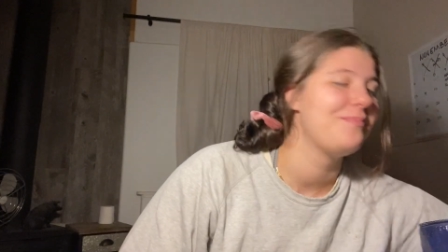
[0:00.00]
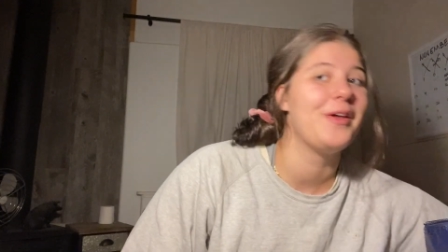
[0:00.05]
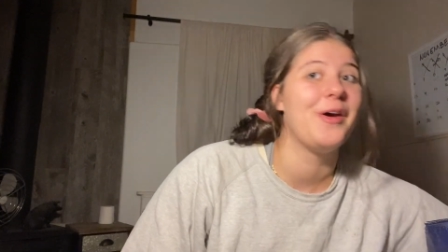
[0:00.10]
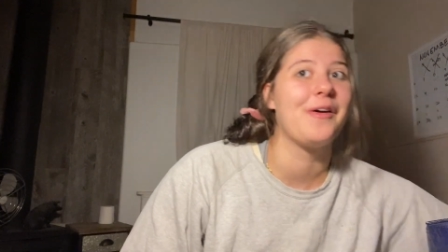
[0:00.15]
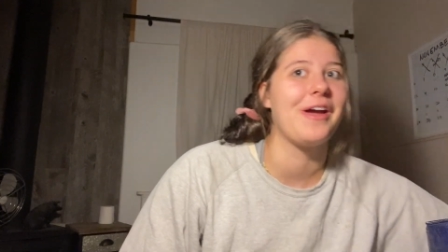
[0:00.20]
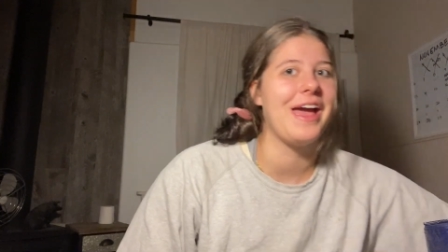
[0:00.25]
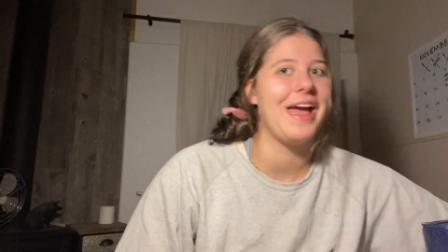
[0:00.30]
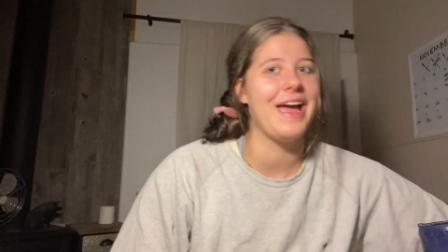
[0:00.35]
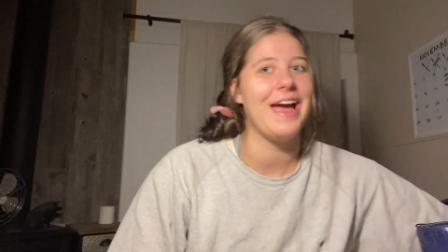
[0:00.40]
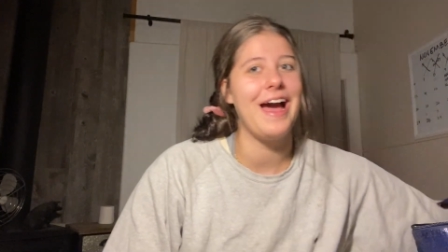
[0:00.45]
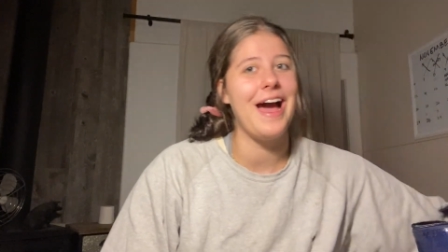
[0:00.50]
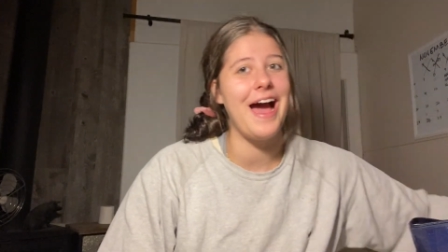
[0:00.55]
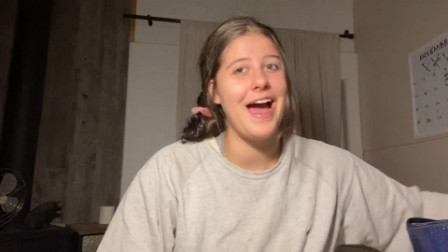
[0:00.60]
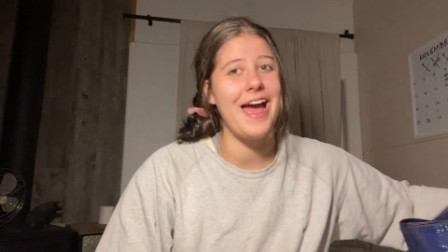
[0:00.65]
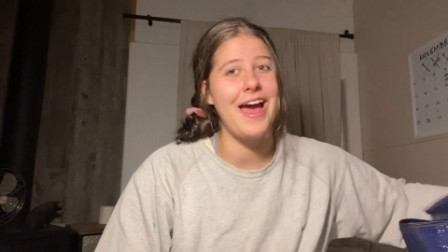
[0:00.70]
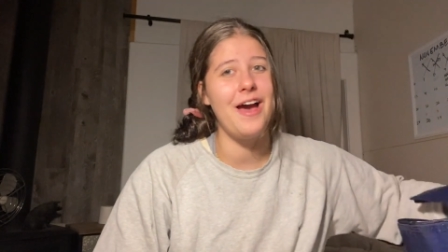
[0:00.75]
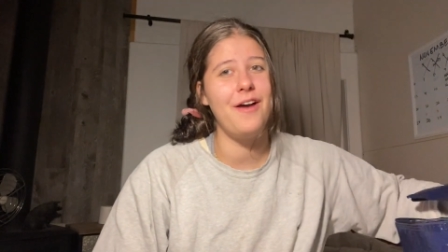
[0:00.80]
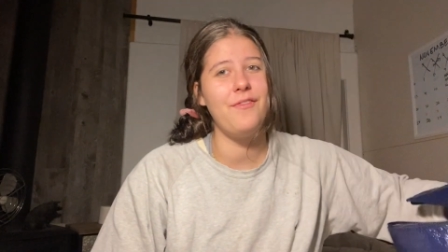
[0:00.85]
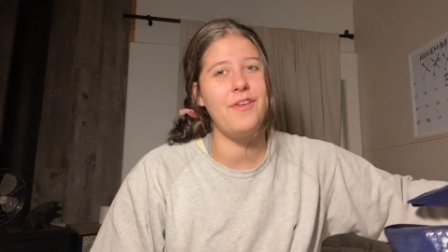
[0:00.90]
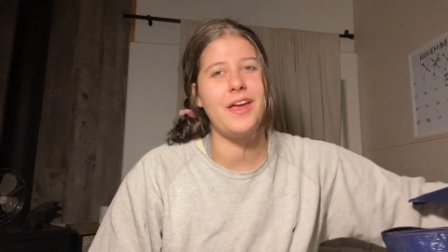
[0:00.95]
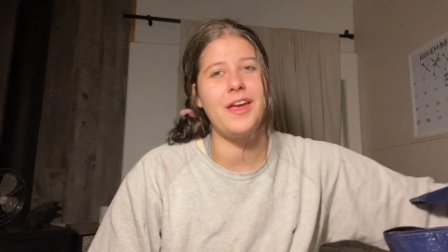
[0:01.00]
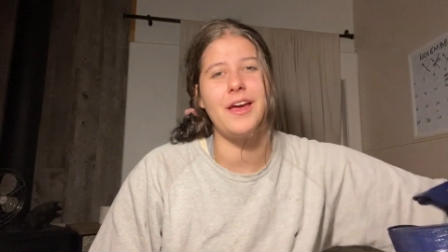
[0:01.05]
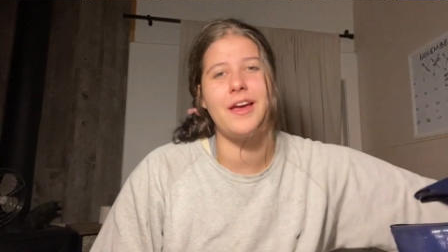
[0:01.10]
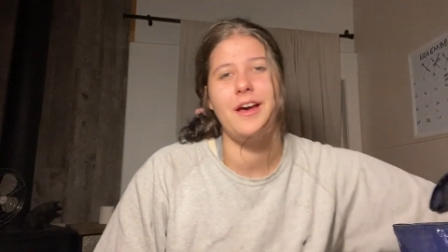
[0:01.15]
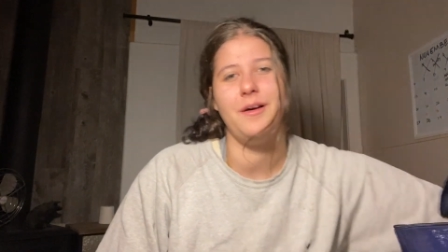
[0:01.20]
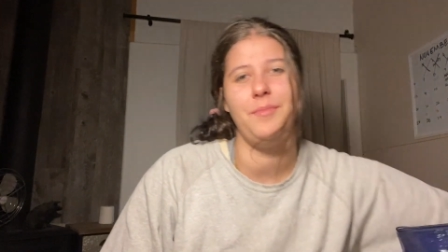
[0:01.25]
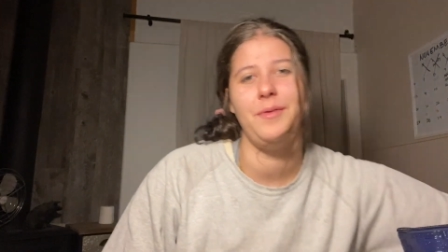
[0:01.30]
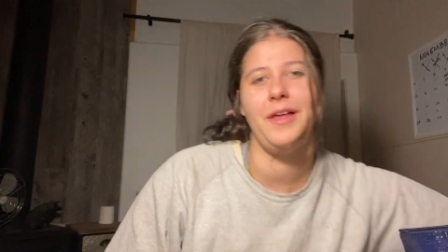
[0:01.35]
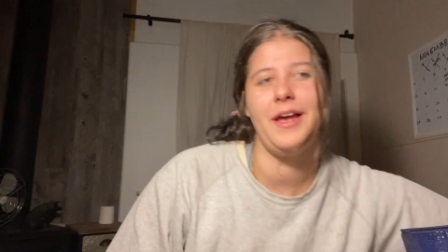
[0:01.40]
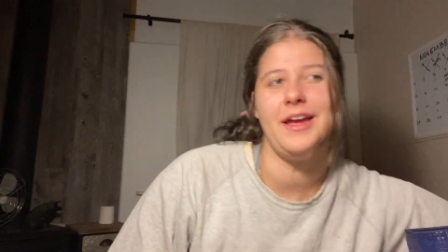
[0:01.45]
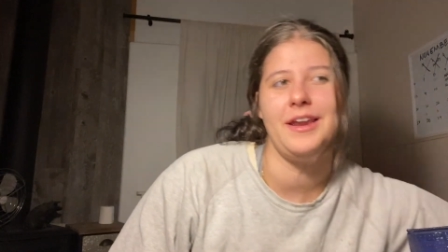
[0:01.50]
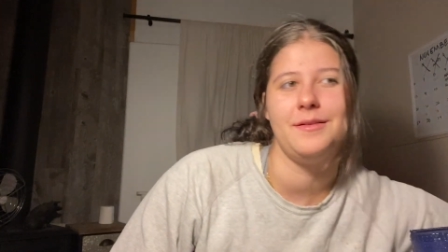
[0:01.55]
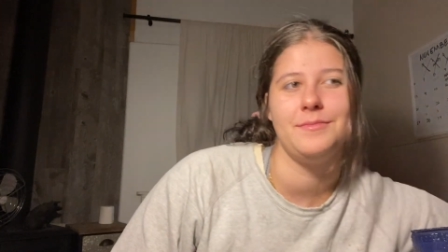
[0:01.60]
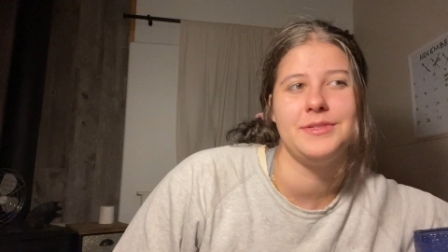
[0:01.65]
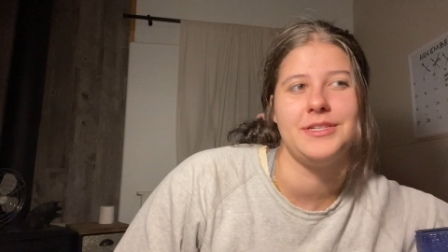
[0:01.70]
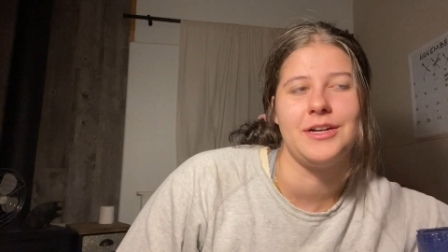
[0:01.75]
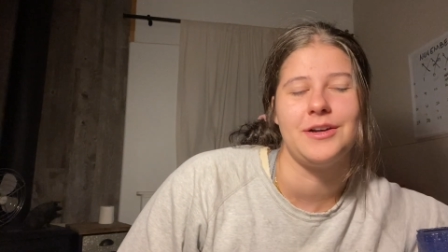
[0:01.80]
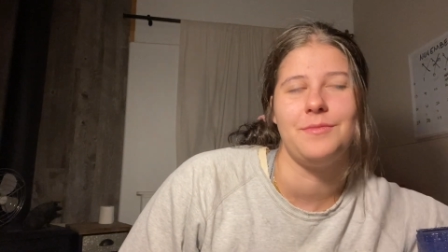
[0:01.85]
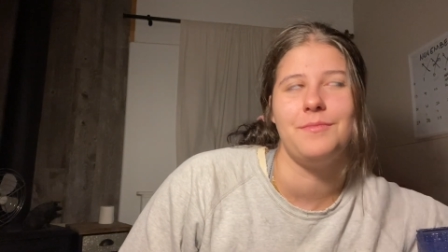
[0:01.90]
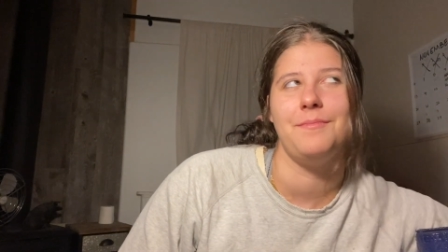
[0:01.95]
Okay, I have like a couple
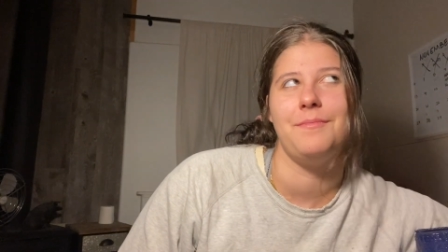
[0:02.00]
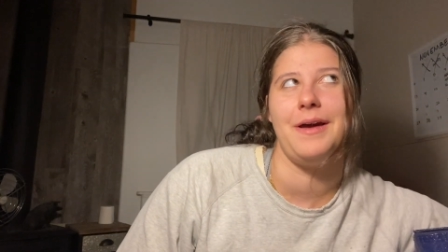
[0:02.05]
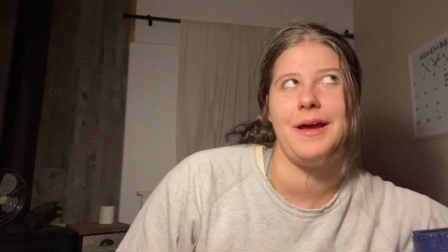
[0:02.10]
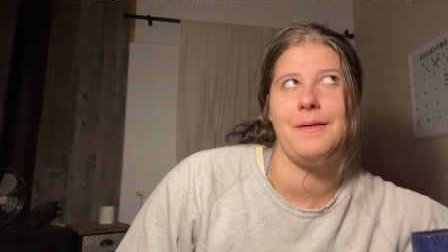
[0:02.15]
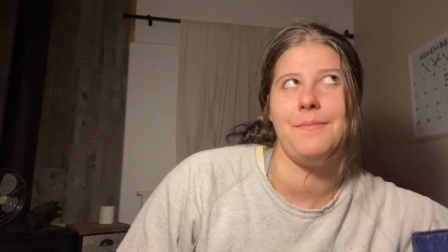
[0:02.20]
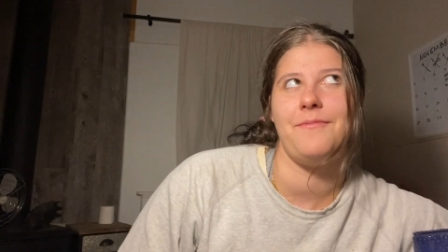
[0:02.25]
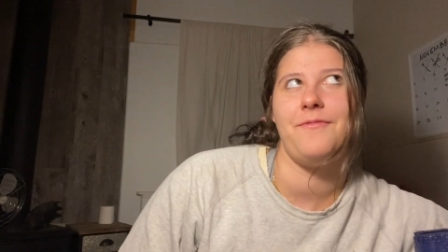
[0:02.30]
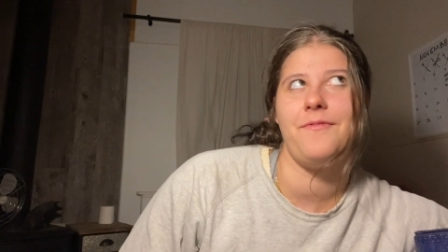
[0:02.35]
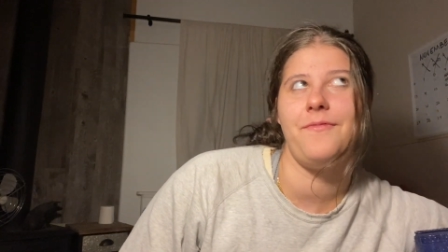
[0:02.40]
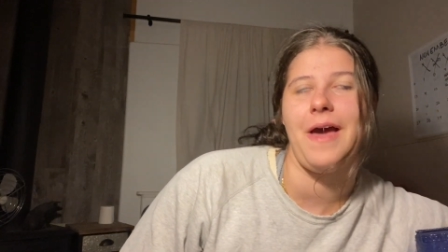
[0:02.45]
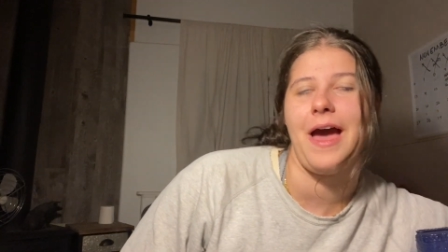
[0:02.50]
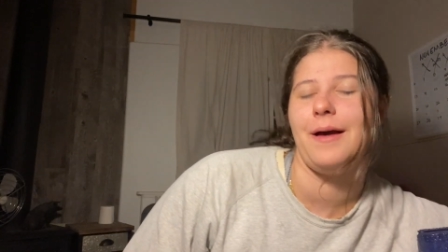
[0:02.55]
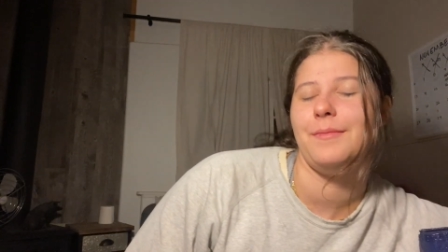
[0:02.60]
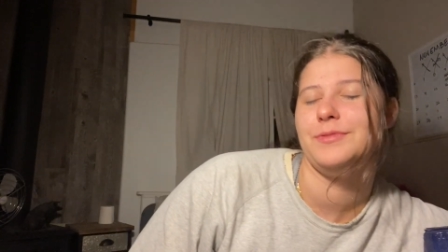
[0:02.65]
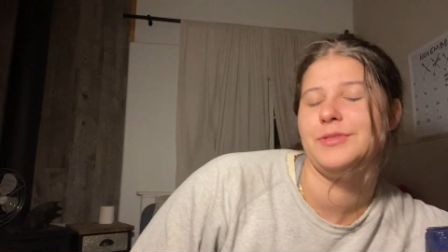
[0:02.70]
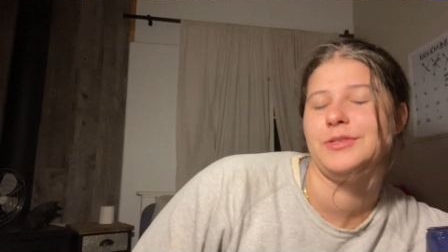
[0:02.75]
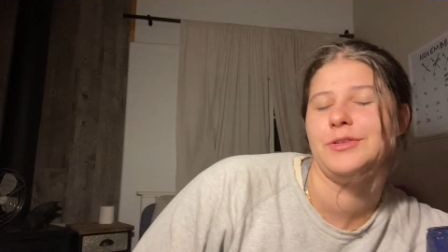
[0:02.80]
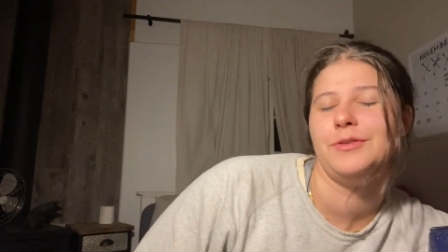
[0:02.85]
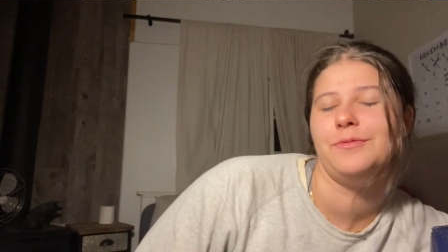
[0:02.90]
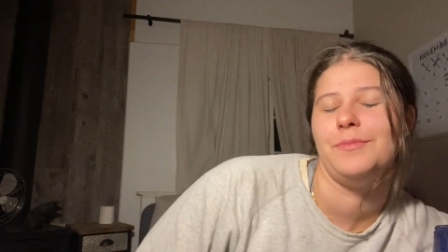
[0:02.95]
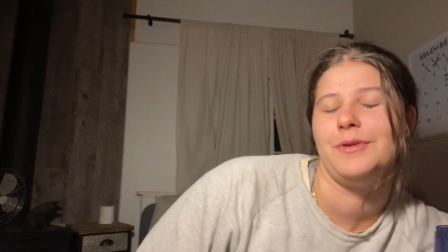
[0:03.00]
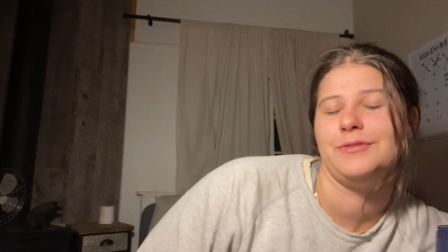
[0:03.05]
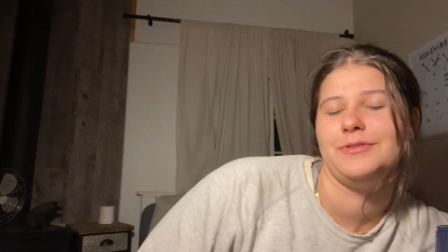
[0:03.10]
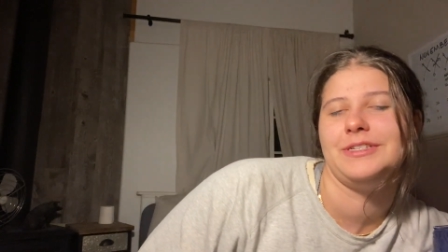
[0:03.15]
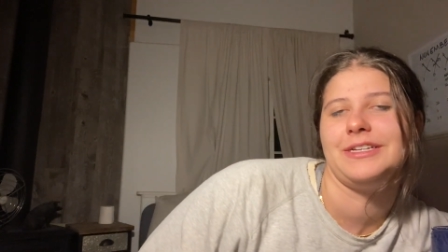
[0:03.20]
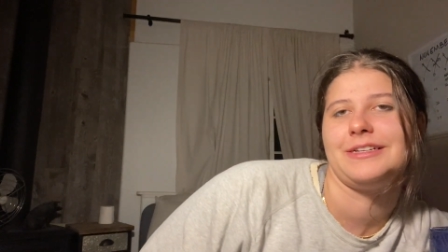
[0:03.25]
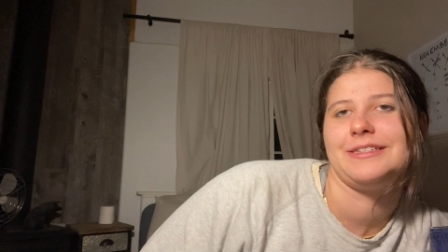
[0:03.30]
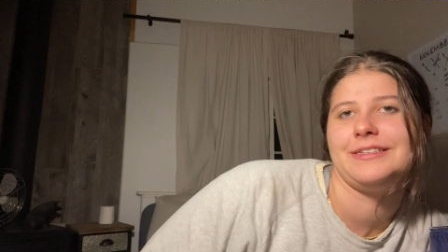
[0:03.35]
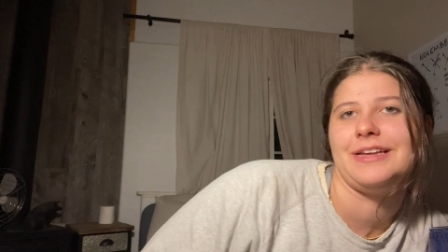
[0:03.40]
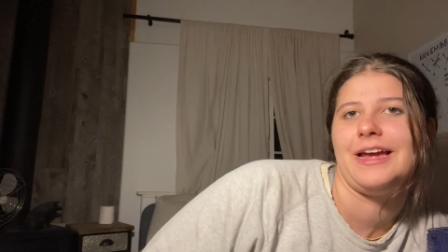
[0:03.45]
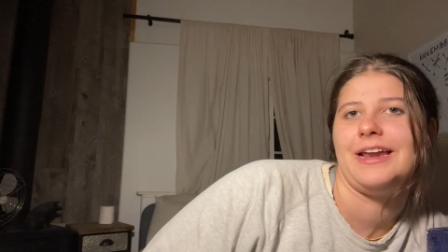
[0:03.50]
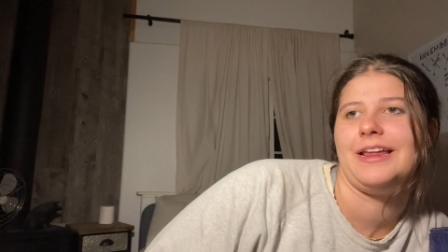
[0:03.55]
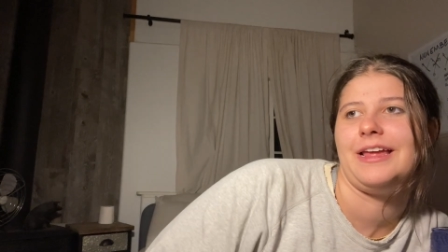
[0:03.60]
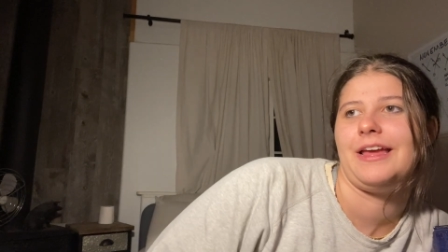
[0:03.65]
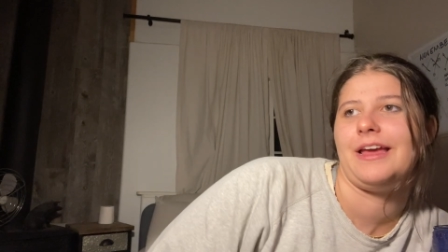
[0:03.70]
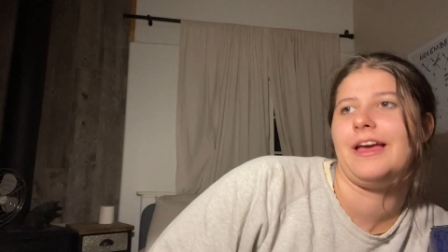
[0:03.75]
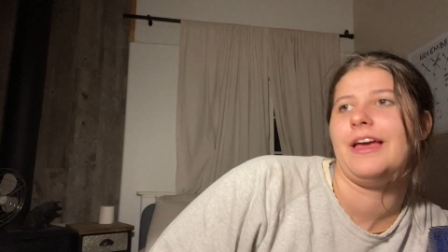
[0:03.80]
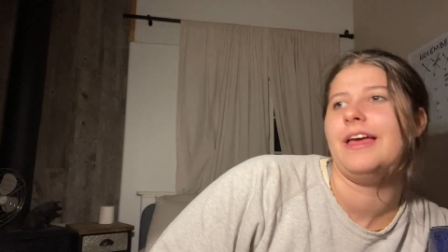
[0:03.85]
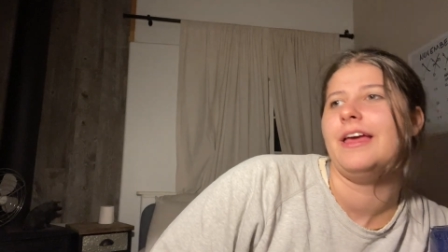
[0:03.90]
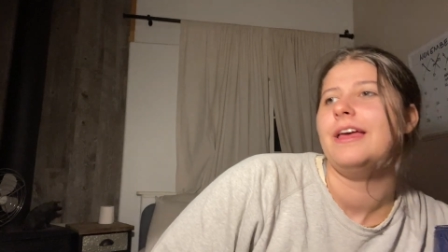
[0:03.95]
items that are my absolute most
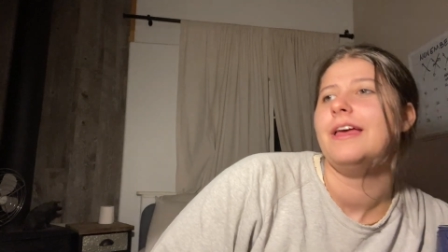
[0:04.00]
exciting